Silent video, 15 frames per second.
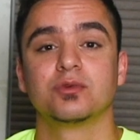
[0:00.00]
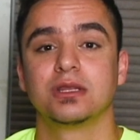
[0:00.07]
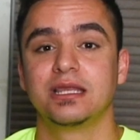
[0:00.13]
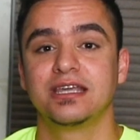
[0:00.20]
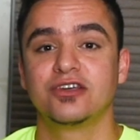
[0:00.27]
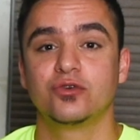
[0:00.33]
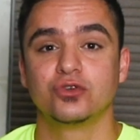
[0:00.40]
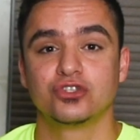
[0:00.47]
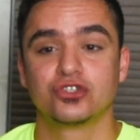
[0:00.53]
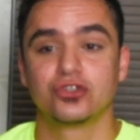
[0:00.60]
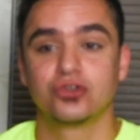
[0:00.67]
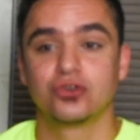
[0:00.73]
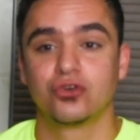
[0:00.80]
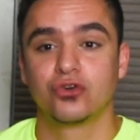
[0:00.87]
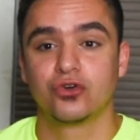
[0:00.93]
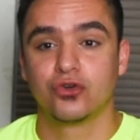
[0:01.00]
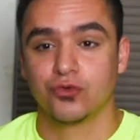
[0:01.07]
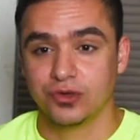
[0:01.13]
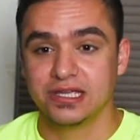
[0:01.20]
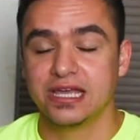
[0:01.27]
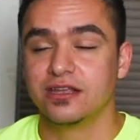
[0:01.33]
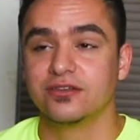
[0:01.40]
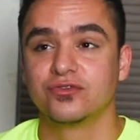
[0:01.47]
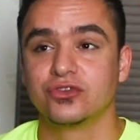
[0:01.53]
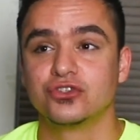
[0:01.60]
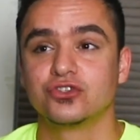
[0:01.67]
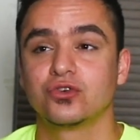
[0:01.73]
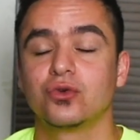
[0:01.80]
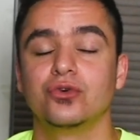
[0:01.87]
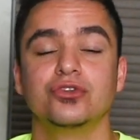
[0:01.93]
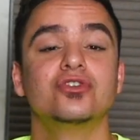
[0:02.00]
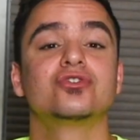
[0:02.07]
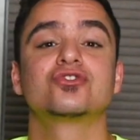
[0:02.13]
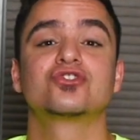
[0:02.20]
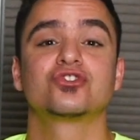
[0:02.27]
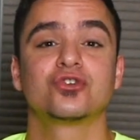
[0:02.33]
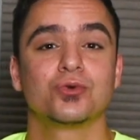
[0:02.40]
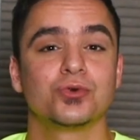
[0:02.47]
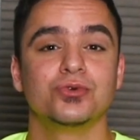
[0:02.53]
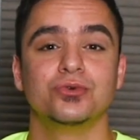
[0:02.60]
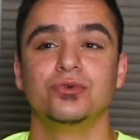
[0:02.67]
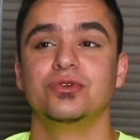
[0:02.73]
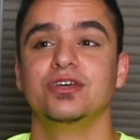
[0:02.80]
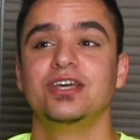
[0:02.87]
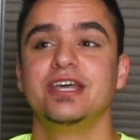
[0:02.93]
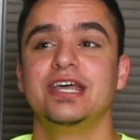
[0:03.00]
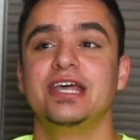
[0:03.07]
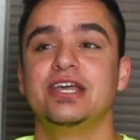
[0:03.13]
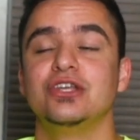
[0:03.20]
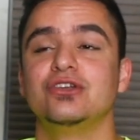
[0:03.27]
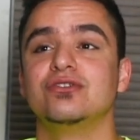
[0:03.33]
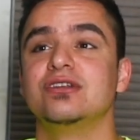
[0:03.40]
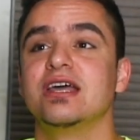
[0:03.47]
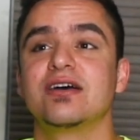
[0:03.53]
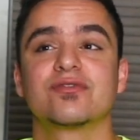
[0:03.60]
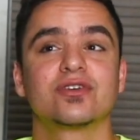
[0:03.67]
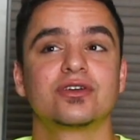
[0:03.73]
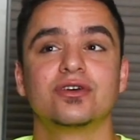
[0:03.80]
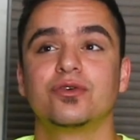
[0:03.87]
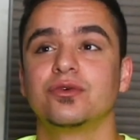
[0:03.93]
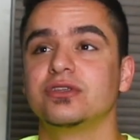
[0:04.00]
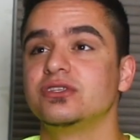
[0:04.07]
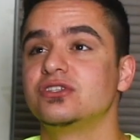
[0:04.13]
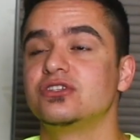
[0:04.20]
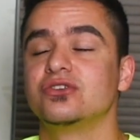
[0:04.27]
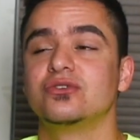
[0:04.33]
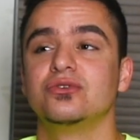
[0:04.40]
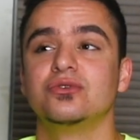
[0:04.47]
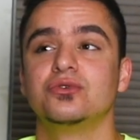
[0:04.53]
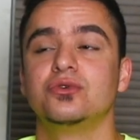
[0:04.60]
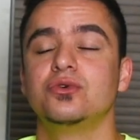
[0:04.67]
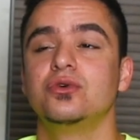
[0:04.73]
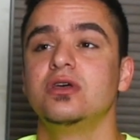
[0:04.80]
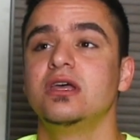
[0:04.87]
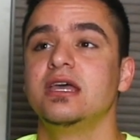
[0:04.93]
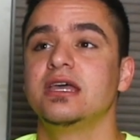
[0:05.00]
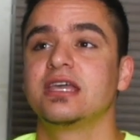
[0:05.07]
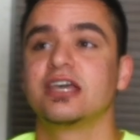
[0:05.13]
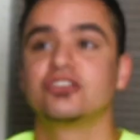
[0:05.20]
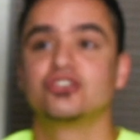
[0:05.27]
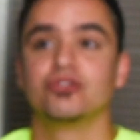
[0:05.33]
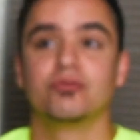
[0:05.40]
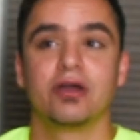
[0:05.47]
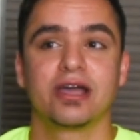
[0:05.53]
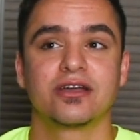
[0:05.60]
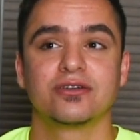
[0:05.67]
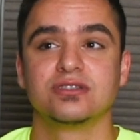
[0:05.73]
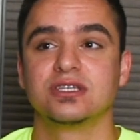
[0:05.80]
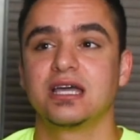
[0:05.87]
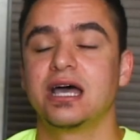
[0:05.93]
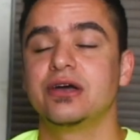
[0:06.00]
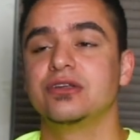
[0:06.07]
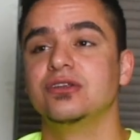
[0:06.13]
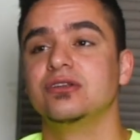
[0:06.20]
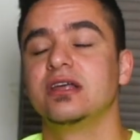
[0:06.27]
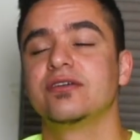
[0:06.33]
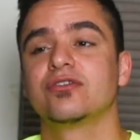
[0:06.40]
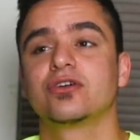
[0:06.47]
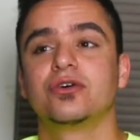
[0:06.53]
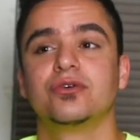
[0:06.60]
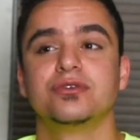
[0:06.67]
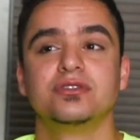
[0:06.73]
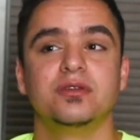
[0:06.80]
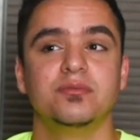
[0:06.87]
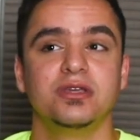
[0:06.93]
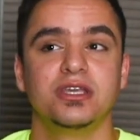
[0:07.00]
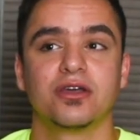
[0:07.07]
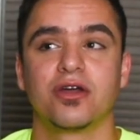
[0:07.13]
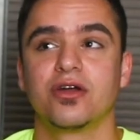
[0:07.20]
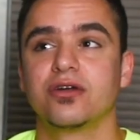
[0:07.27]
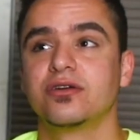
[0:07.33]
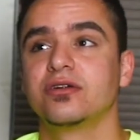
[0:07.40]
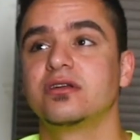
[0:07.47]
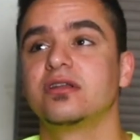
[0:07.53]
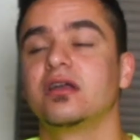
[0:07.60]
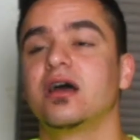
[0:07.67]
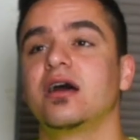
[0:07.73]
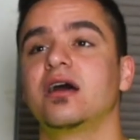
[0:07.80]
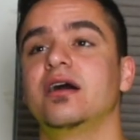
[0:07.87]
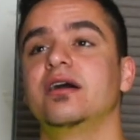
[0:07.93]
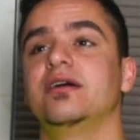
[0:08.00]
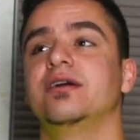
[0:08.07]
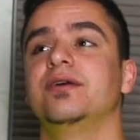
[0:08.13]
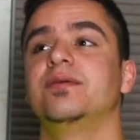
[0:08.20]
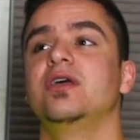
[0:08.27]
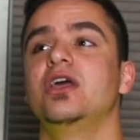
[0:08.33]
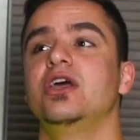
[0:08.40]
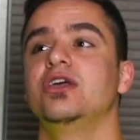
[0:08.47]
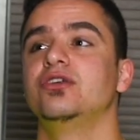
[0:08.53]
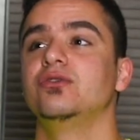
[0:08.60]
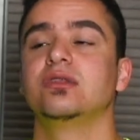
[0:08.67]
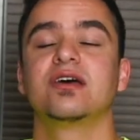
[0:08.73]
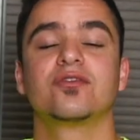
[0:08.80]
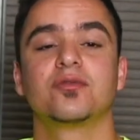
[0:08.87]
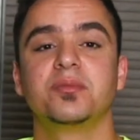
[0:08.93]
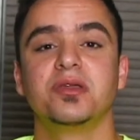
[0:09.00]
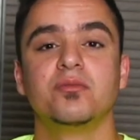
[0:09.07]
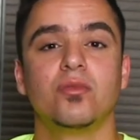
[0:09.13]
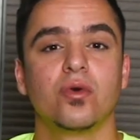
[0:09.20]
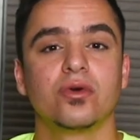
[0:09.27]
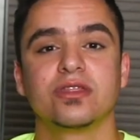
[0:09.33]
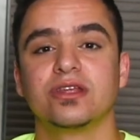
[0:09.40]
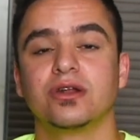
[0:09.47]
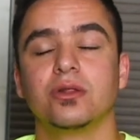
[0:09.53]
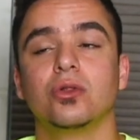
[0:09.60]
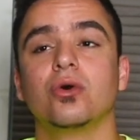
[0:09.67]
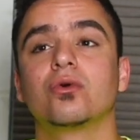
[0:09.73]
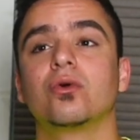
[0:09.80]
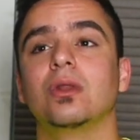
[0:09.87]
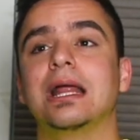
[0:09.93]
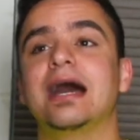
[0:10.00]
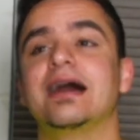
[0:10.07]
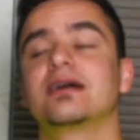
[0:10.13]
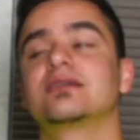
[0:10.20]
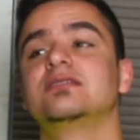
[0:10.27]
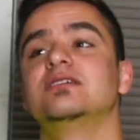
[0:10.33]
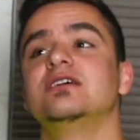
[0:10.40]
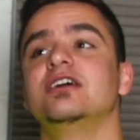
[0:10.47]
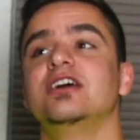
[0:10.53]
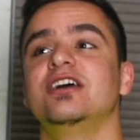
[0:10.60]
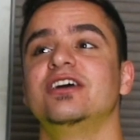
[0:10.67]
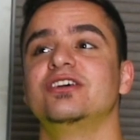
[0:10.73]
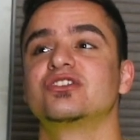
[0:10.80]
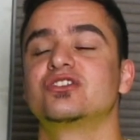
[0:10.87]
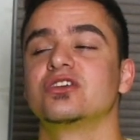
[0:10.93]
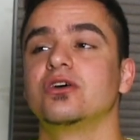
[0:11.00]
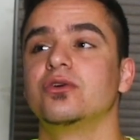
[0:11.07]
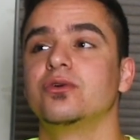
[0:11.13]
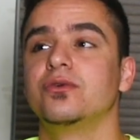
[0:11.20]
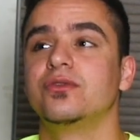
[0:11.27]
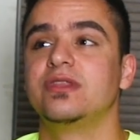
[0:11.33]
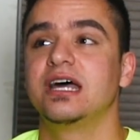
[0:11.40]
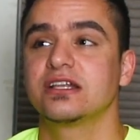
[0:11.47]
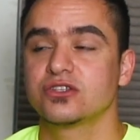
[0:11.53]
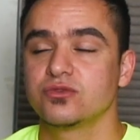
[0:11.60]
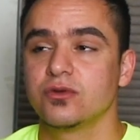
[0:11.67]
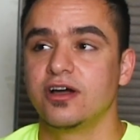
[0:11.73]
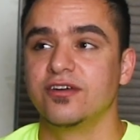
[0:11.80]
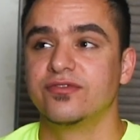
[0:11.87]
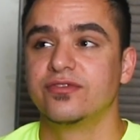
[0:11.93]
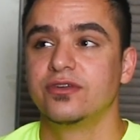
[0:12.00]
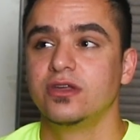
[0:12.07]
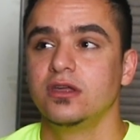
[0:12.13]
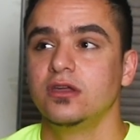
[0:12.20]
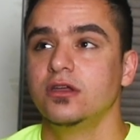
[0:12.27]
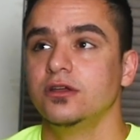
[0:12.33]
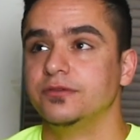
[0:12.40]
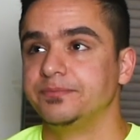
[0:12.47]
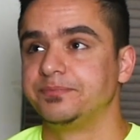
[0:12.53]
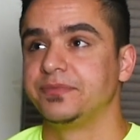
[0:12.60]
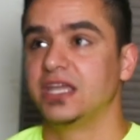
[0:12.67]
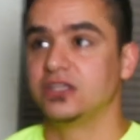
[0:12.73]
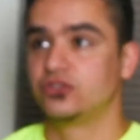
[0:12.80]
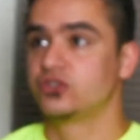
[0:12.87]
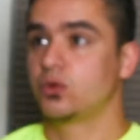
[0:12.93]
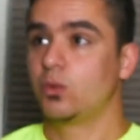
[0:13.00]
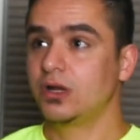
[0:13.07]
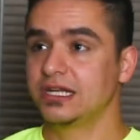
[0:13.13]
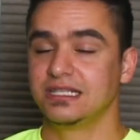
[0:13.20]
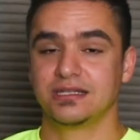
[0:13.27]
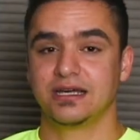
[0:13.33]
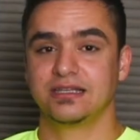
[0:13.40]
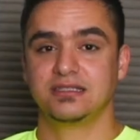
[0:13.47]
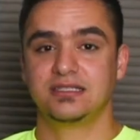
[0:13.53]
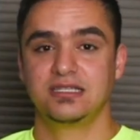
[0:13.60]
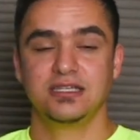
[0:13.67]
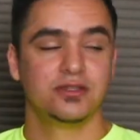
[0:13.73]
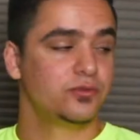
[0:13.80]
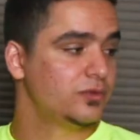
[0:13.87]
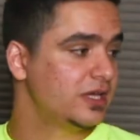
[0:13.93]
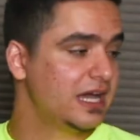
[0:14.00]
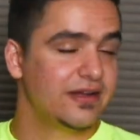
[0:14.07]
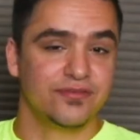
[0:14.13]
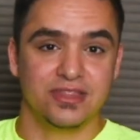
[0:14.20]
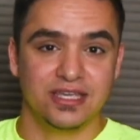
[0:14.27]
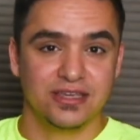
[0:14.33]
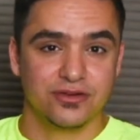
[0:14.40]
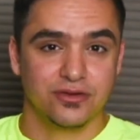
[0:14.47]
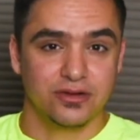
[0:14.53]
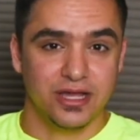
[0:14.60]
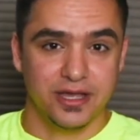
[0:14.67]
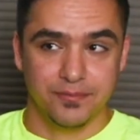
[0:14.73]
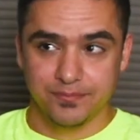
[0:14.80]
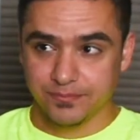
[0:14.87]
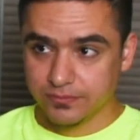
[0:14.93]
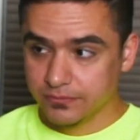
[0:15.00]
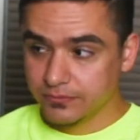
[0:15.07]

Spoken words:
relinquish creative control. You're screwed. You're never going to get your records out. You're never going to be heard. You'll never be more than a local act. So that's rough. In 2019, we have the internet.